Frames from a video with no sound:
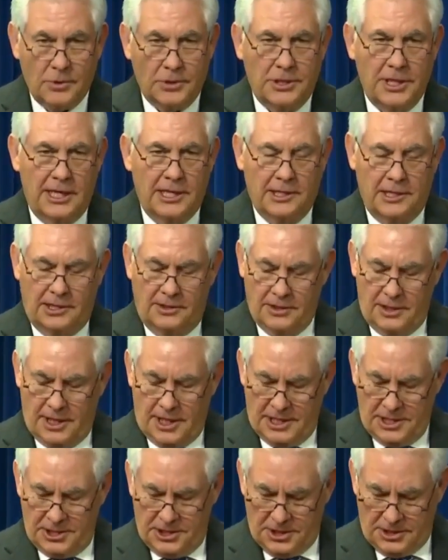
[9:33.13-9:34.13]
Protecting the
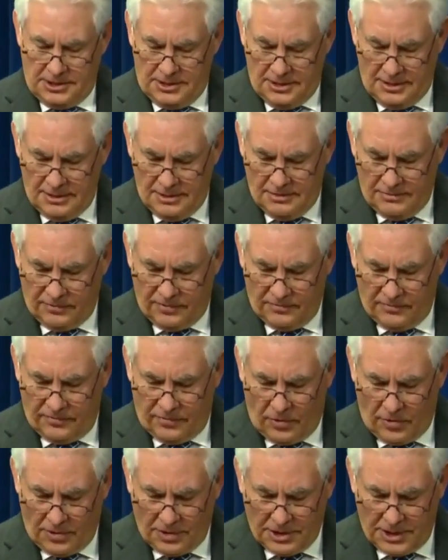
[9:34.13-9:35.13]
nation
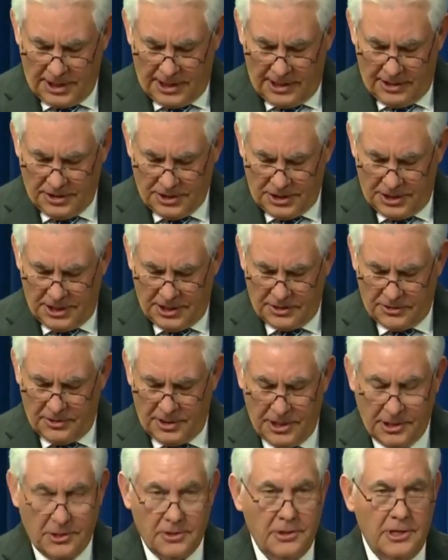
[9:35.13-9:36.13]
from foreign terrorist
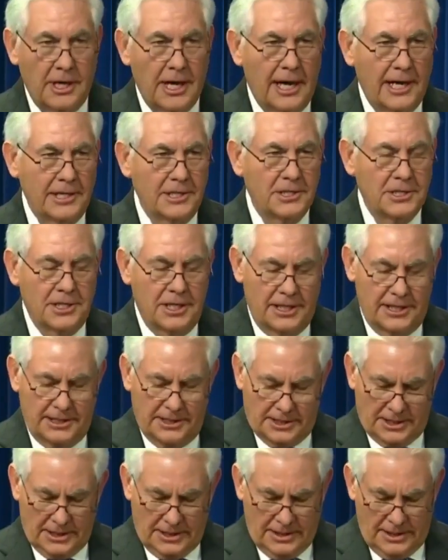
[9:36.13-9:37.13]
entry into the United
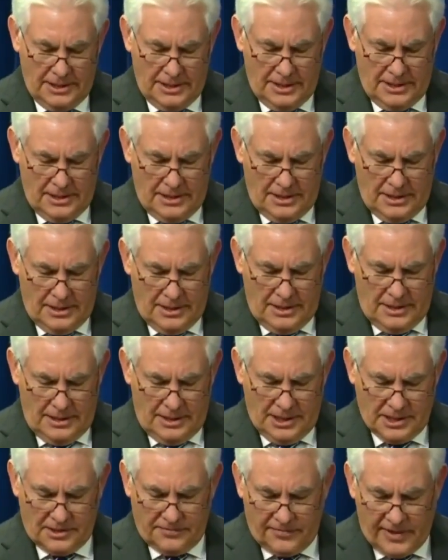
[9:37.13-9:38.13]
States
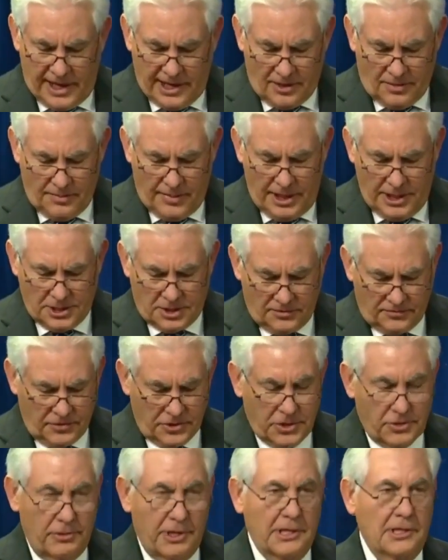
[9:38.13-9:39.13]
is a vital measure
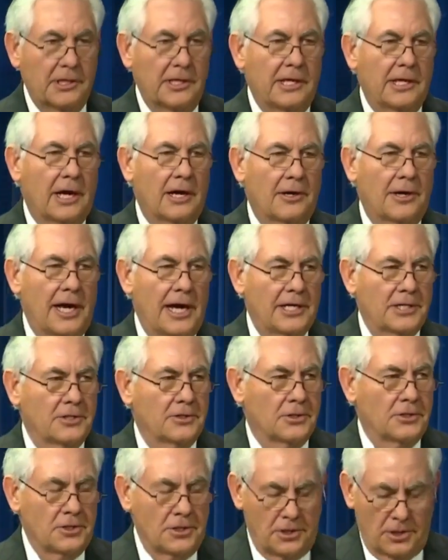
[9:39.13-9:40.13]
for strengthening our
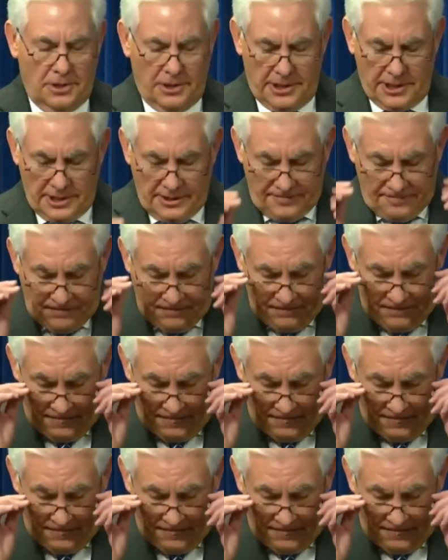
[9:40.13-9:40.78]
national security.